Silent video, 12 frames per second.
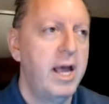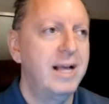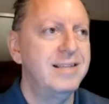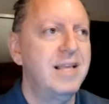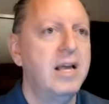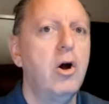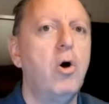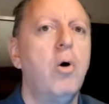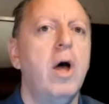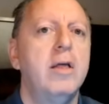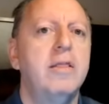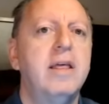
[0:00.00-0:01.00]
is they don't
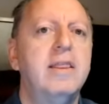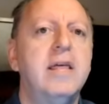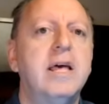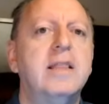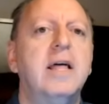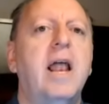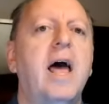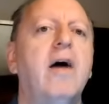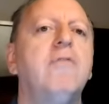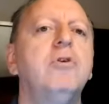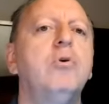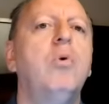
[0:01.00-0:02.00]
they think that
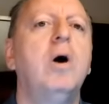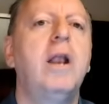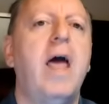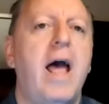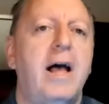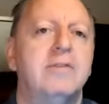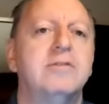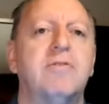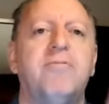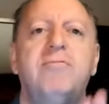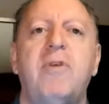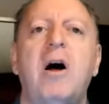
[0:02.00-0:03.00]
everyone has to
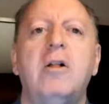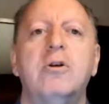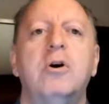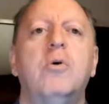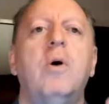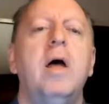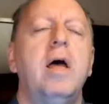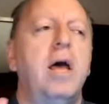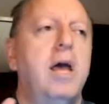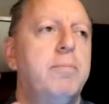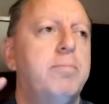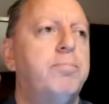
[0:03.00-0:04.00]
follow
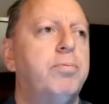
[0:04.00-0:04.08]
a